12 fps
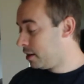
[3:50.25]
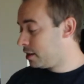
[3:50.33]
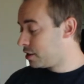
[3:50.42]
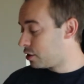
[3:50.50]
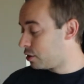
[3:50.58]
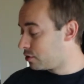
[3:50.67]

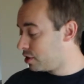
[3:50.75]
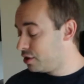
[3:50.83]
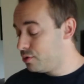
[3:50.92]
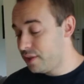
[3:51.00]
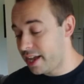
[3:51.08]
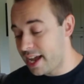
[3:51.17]
So to
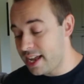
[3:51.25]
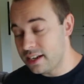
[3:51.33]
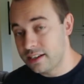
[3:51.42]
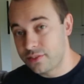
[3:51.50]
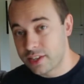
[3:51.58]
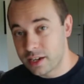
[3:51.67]
do that,
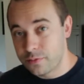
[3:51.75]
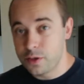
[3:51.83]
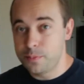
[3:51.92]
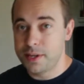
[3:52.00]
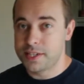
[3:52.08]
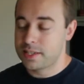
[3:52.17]
if you get a few
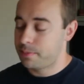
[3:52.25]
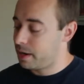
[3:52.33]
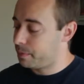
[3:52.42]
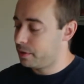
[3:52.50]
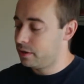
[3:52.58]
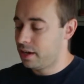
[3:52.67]
pieces of
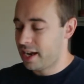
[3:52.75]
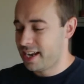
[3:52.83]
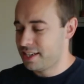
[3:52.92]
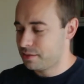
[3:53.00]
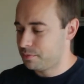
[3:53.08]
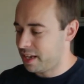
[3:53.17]
paper
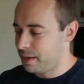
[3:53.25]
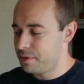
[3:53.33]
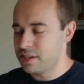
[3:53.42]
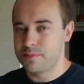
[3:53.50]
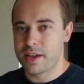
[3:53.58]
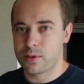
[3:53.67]
and some tape,
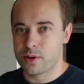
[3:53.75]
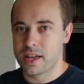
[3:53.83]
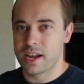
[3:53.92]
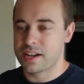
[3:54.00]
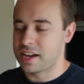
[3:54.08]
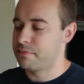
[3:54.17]
doesn't matter what
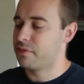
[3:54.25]
kind of tape.